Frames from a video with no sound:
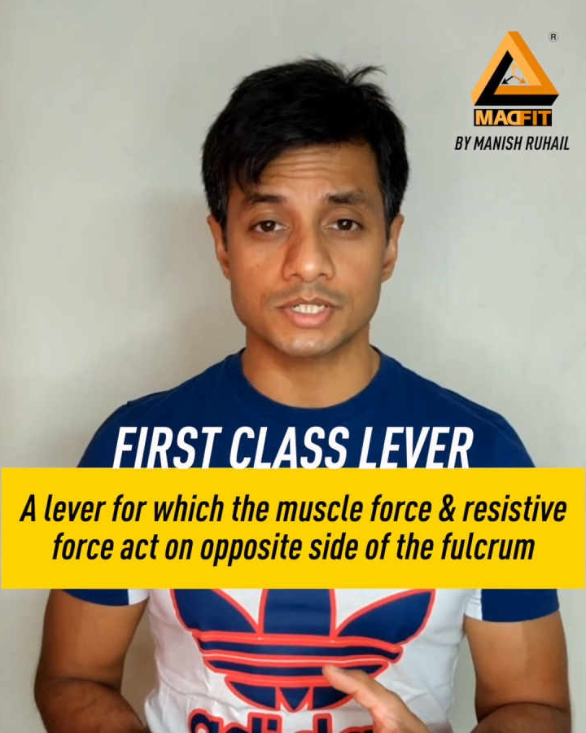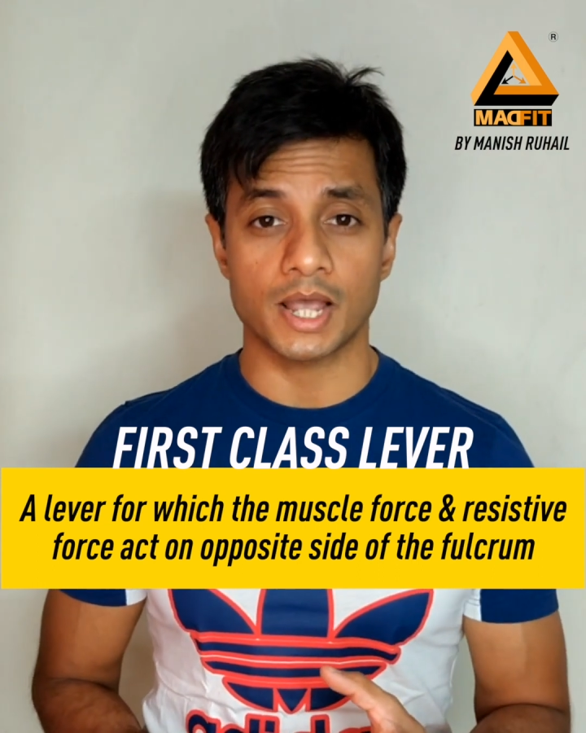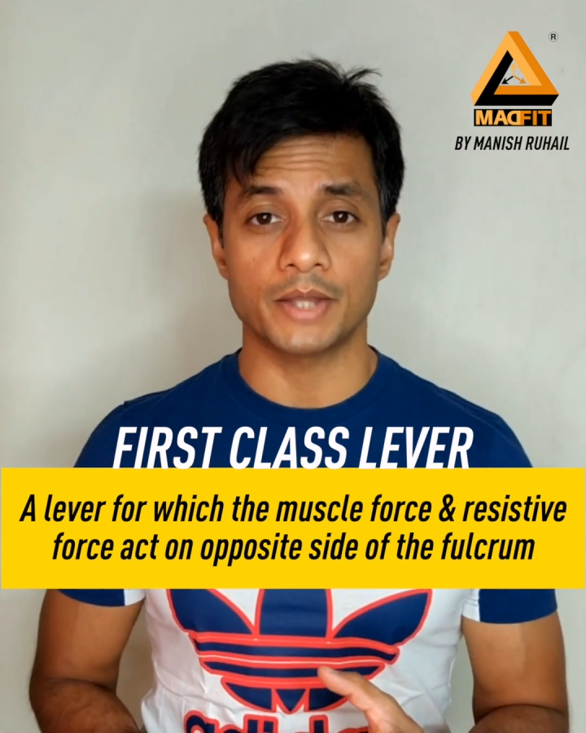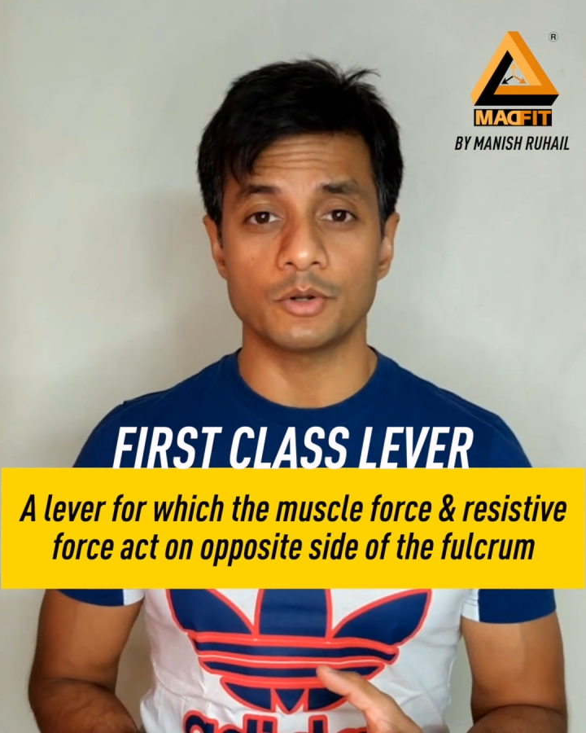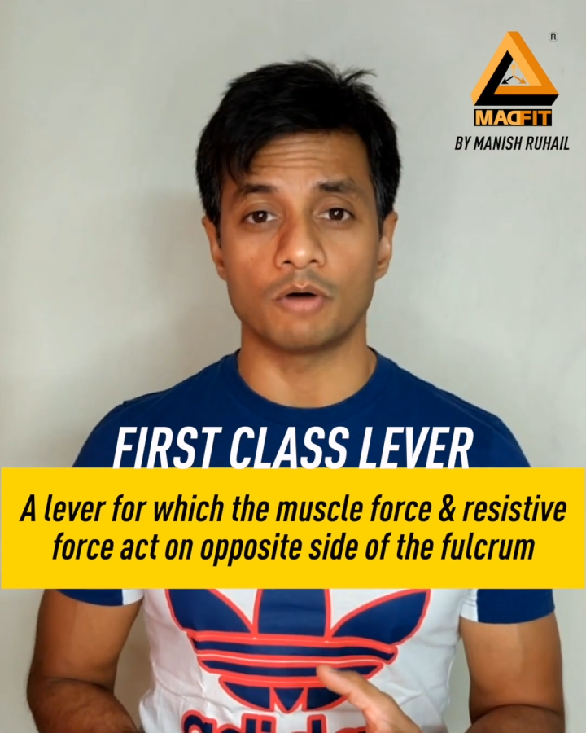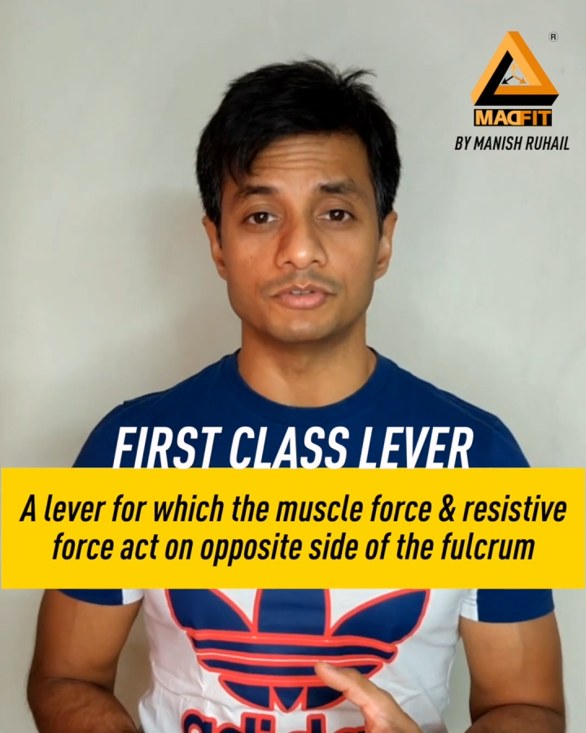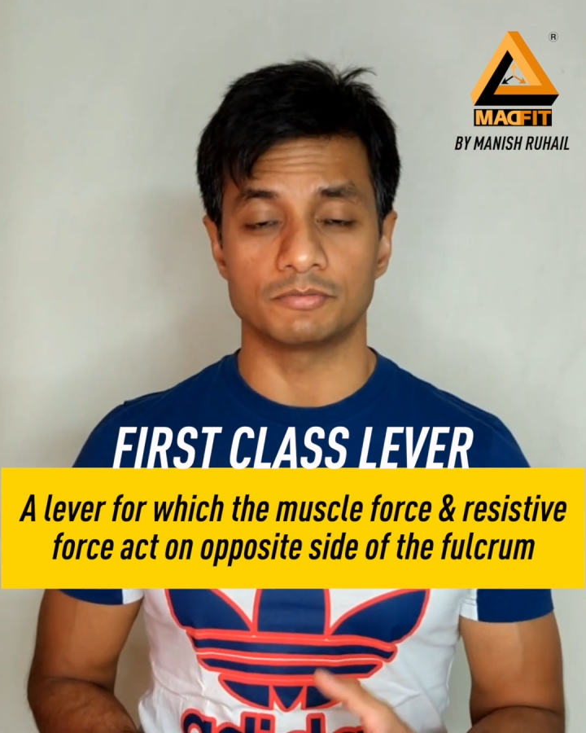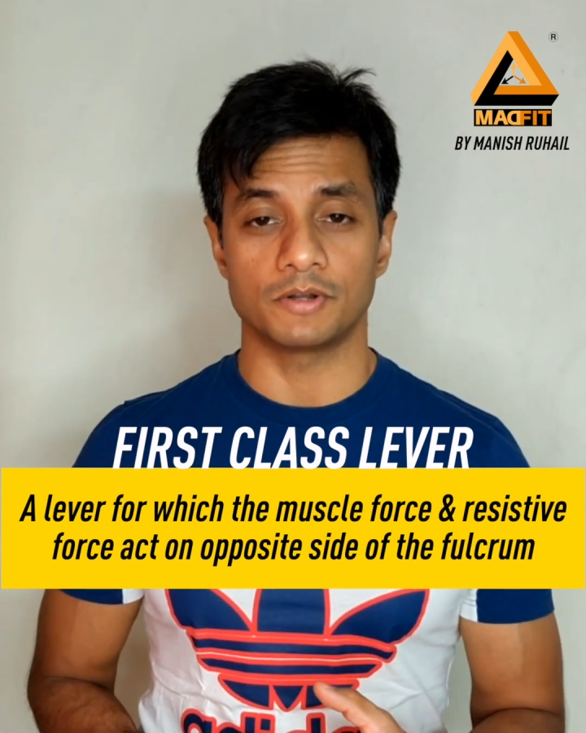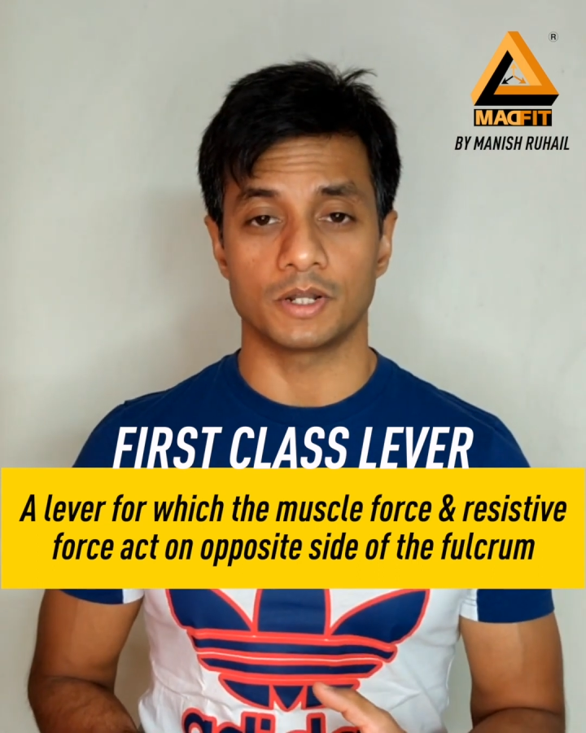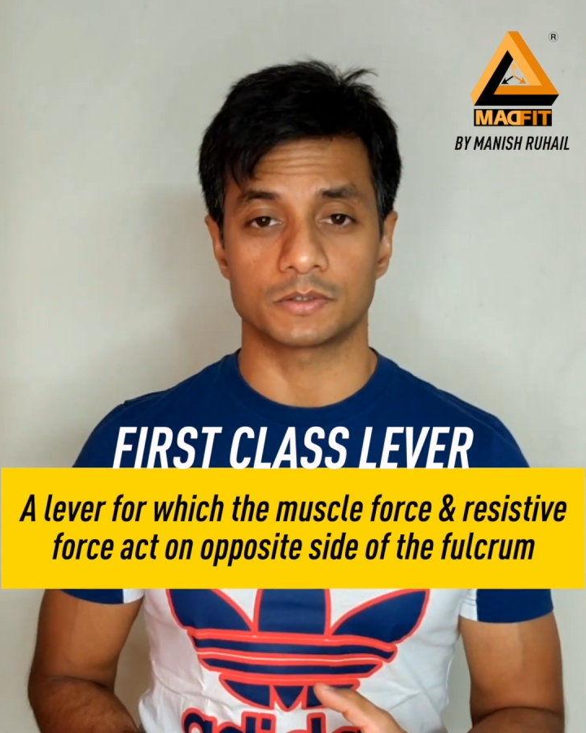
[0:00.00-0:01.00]
side of the
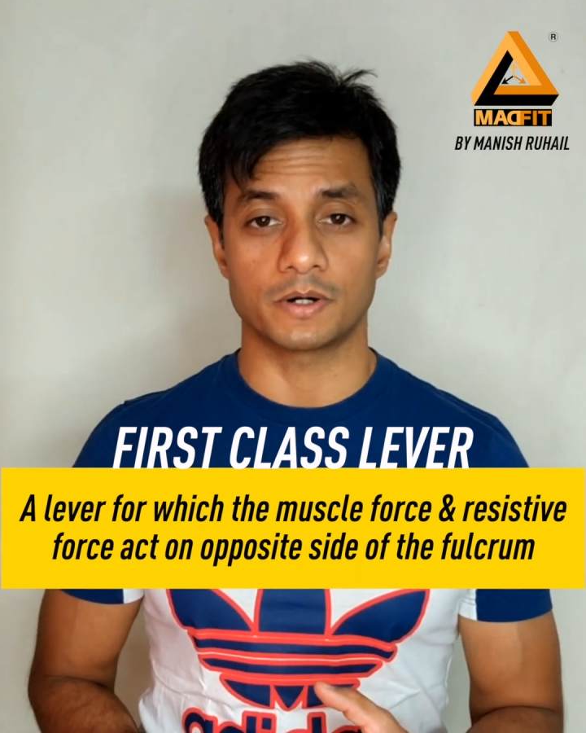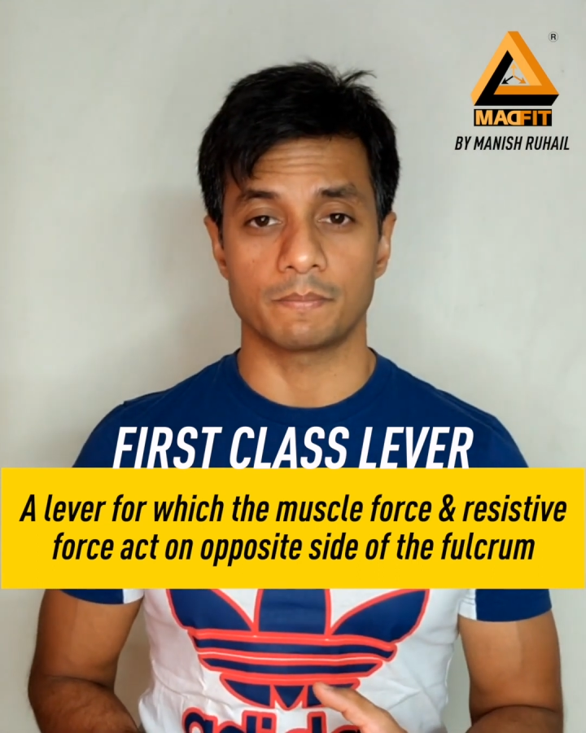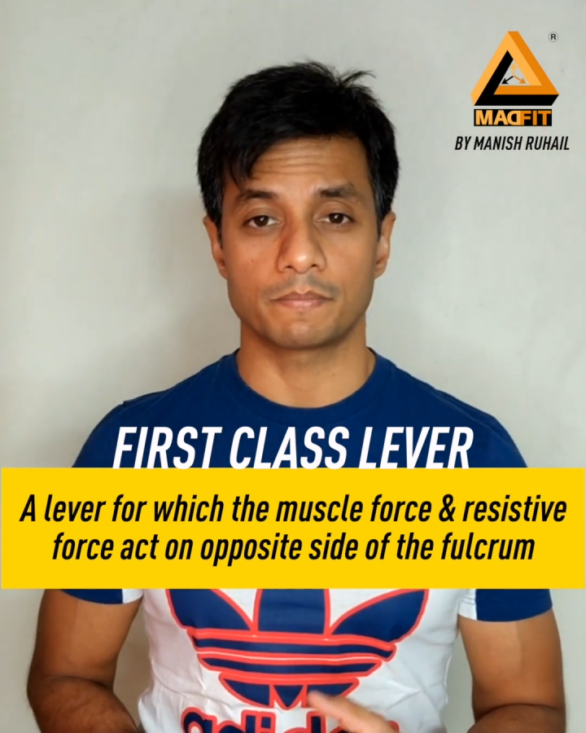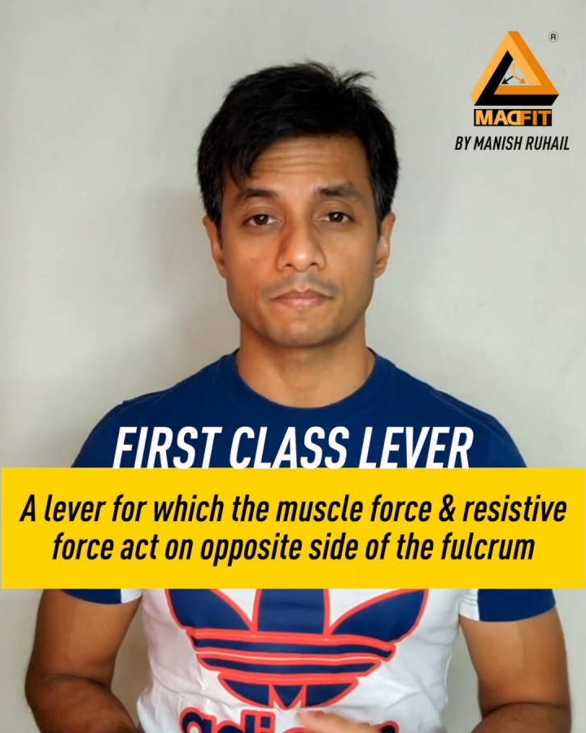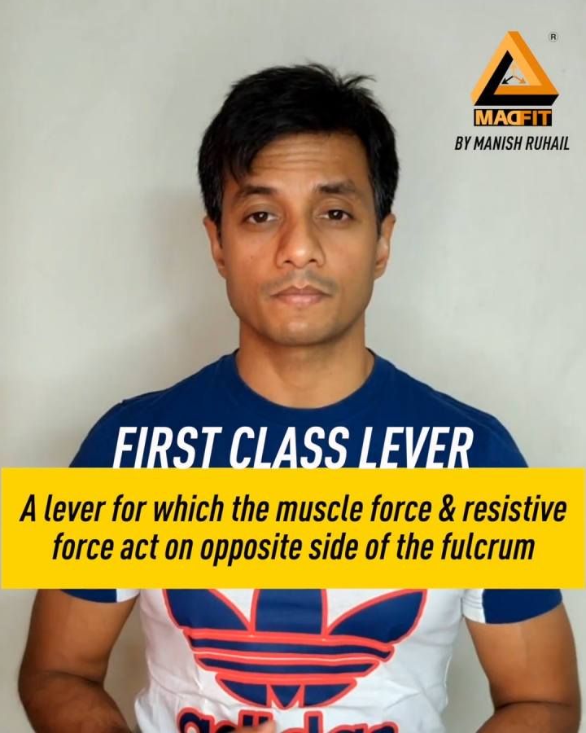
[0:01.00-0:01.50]
fulcrum.